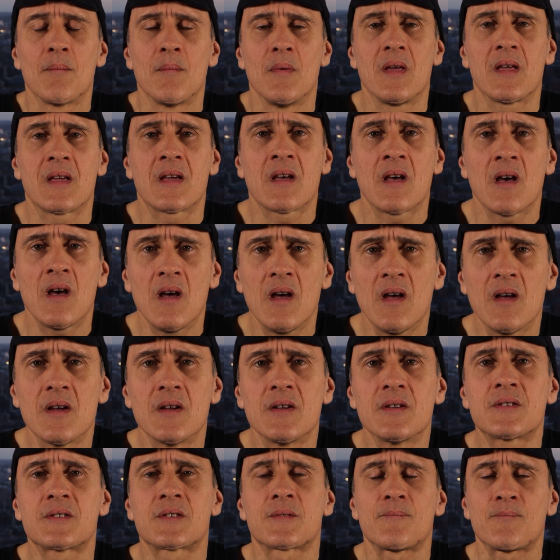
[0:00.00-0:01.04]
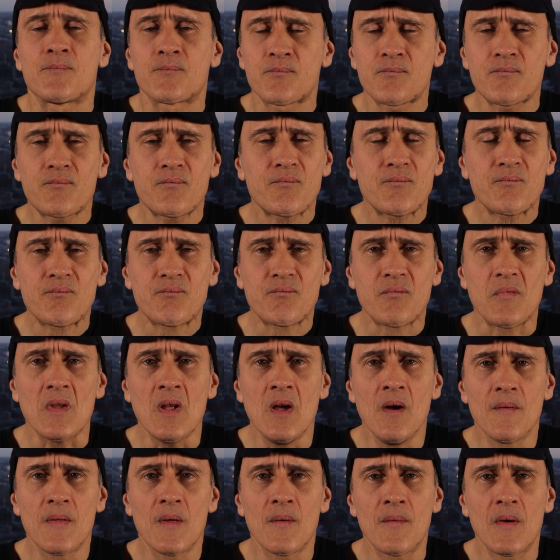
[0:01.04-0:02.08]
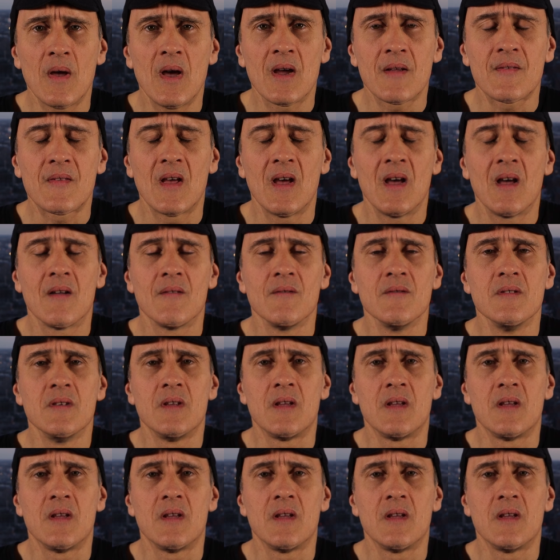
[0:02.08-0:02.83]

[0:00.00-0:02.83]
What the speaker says: because of the fact that,